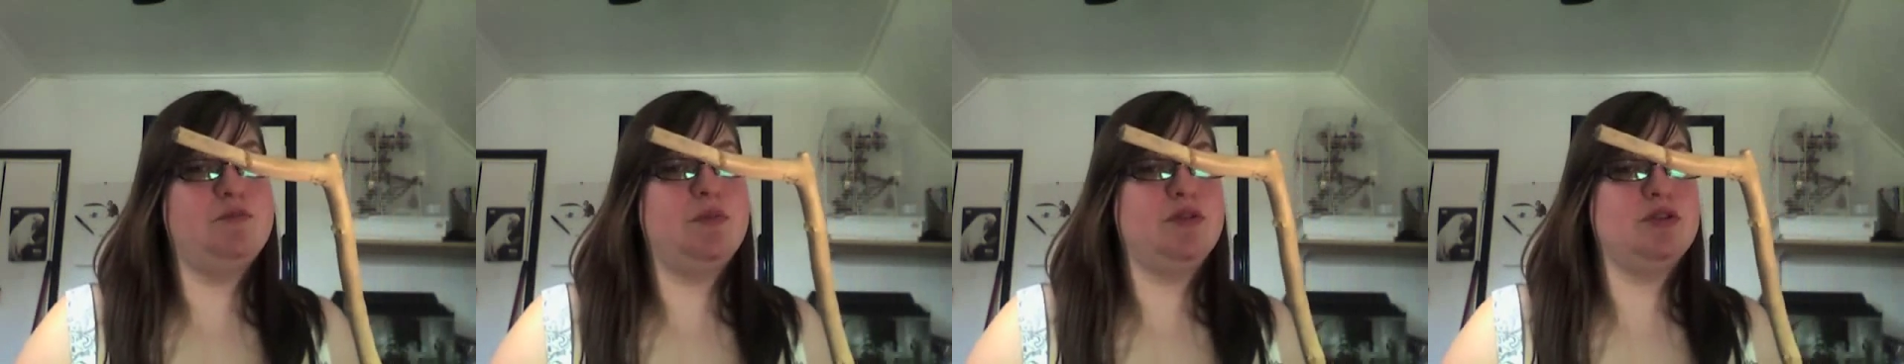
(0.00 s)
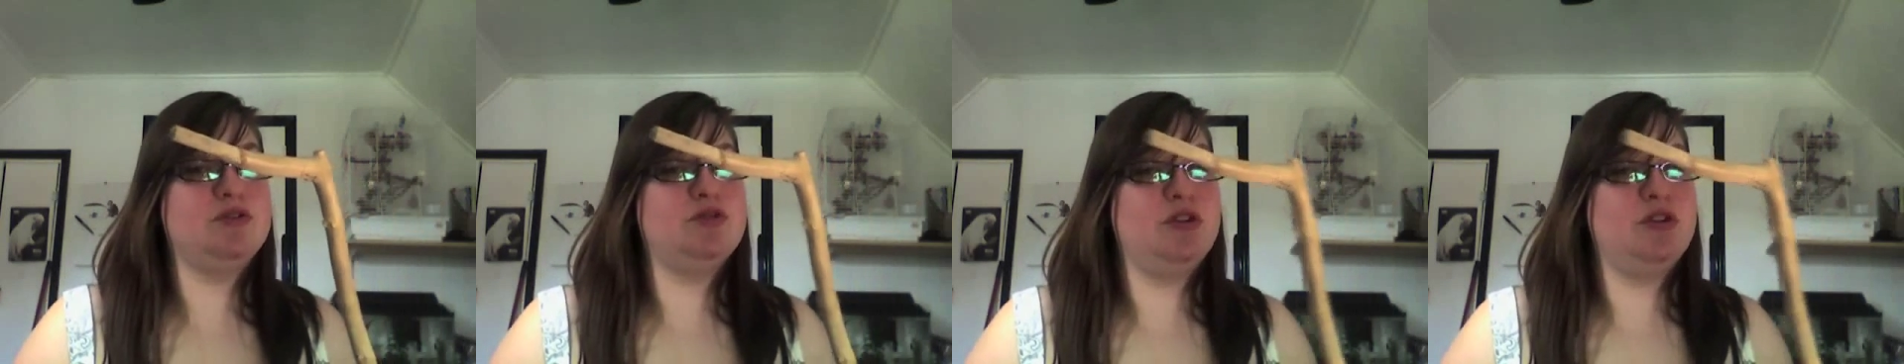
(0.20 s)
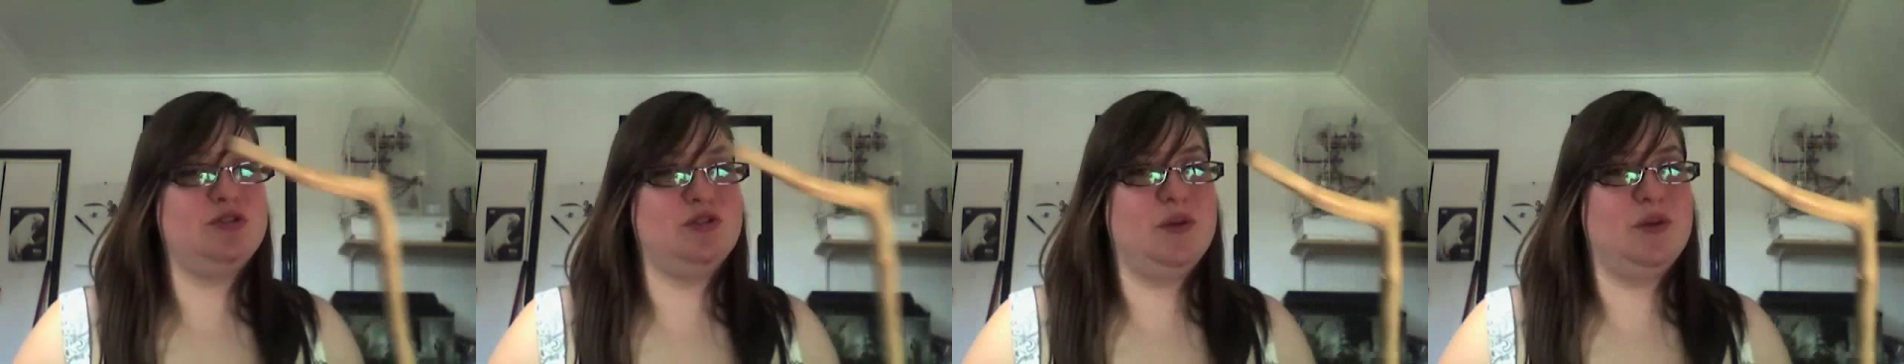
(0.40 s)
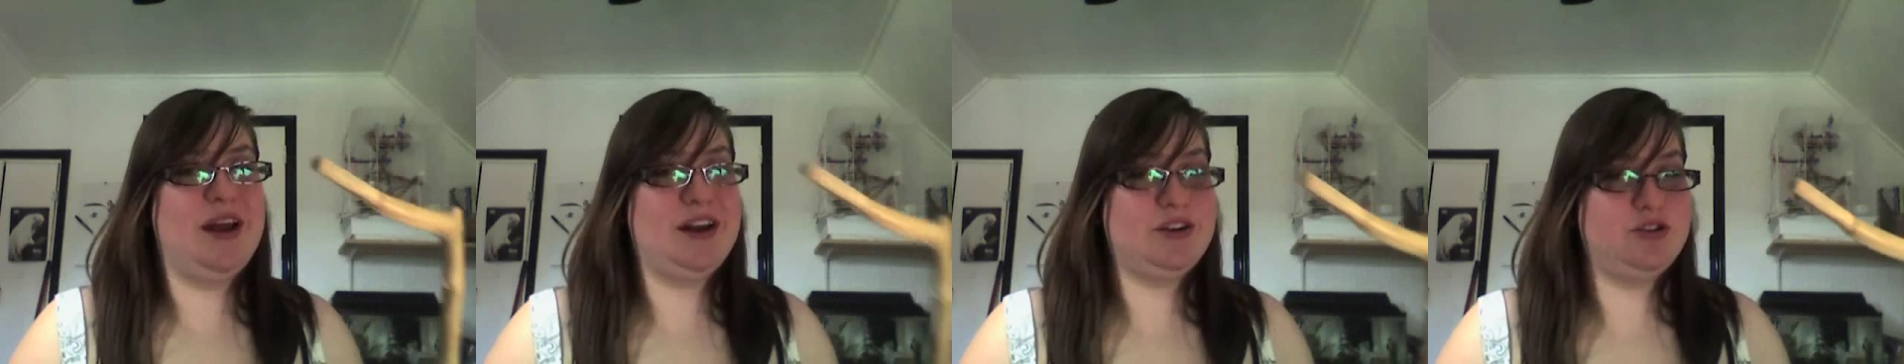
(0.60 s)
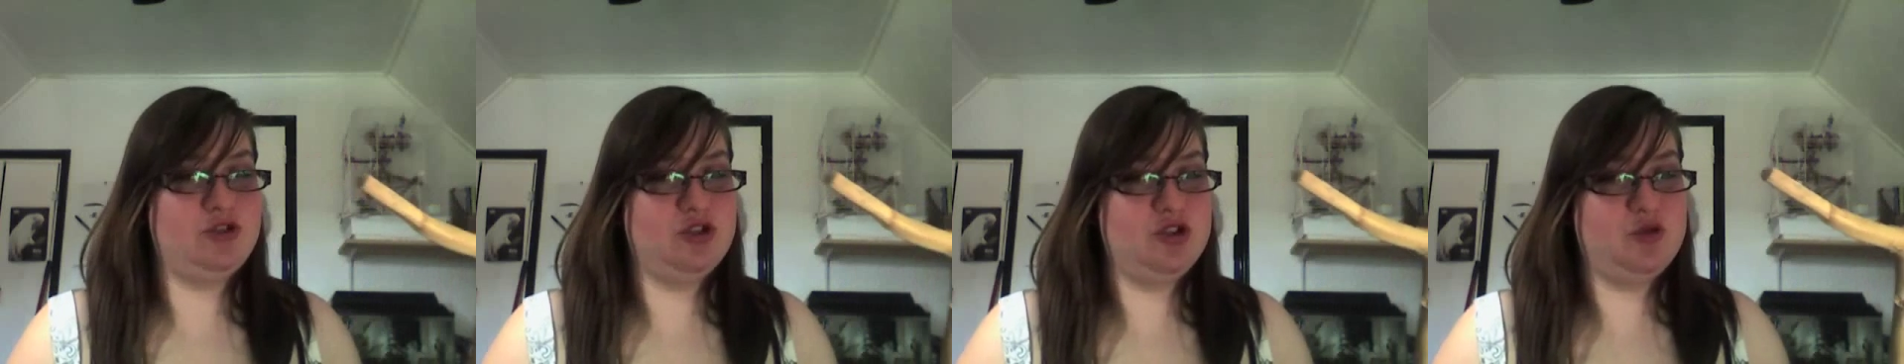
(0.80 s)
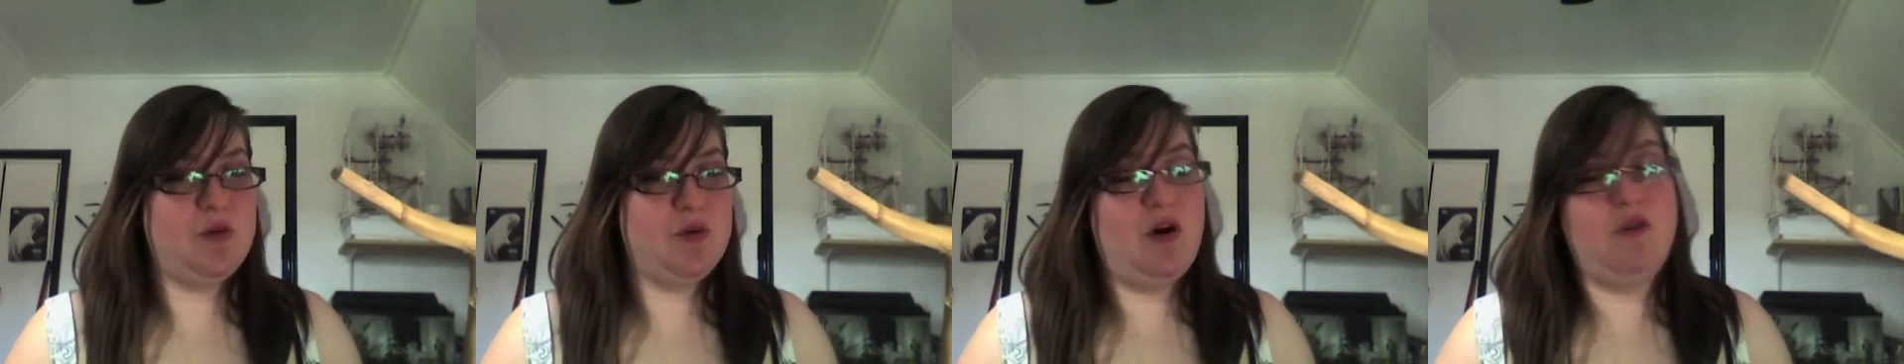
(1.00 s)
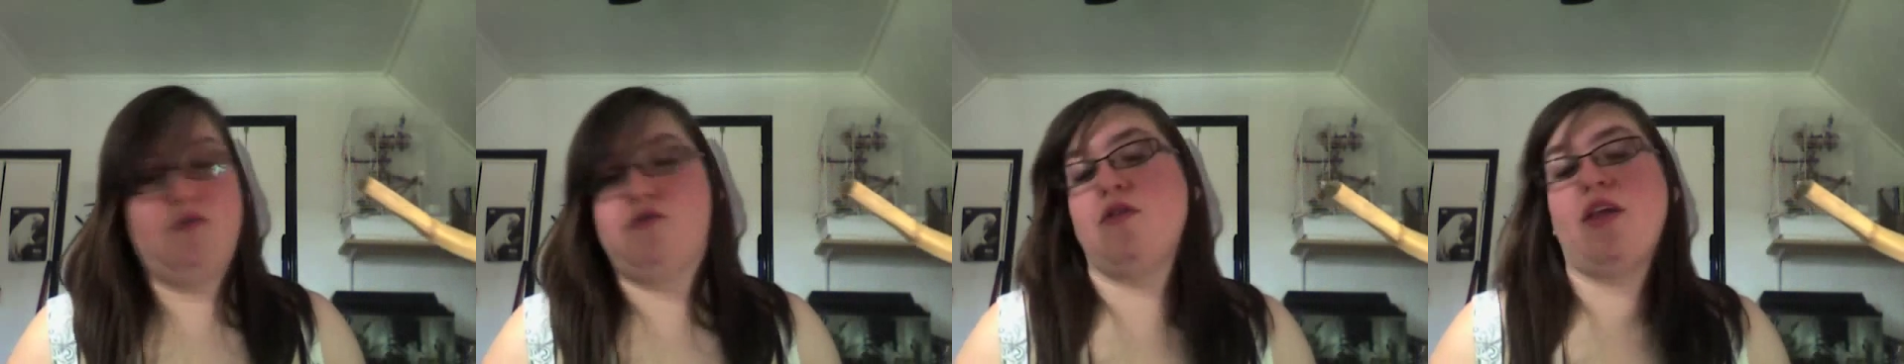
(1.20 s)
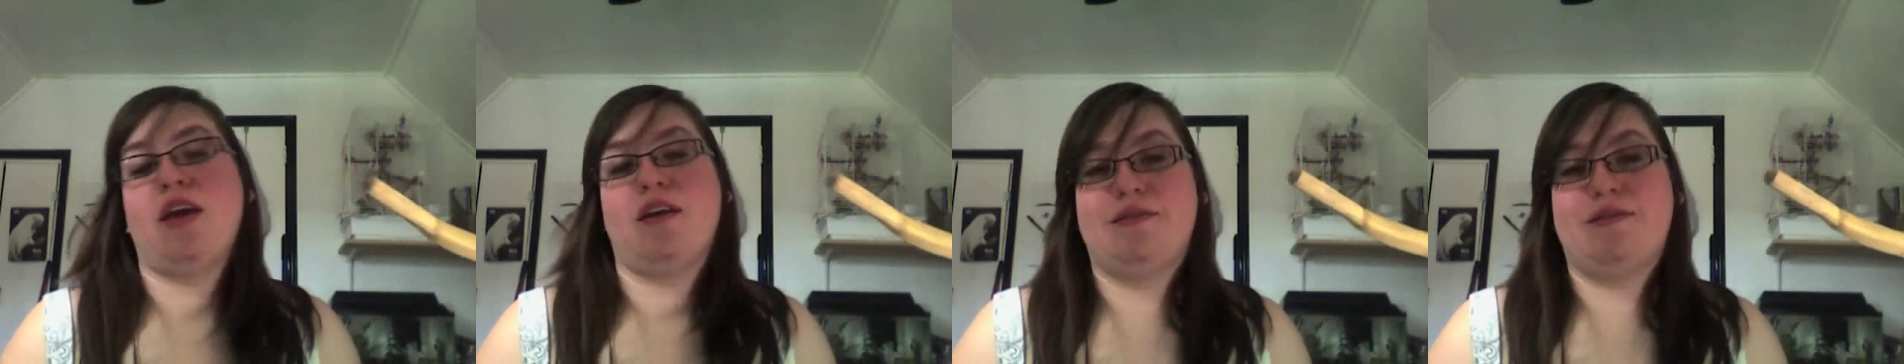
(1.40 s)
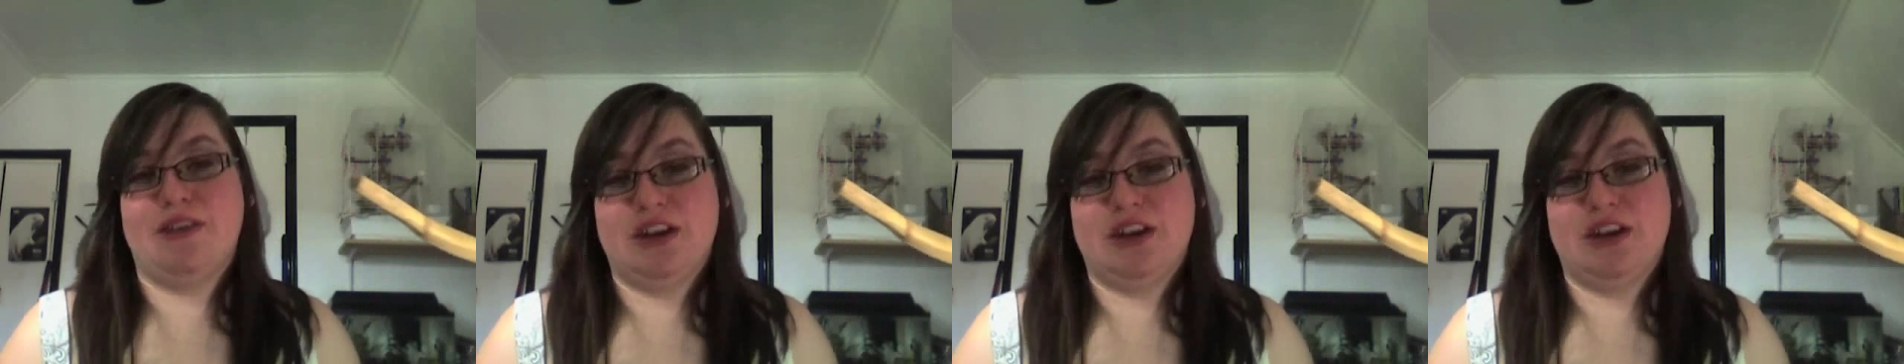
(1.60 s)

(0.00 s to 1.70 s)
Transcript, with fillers: but there's also an extra small for like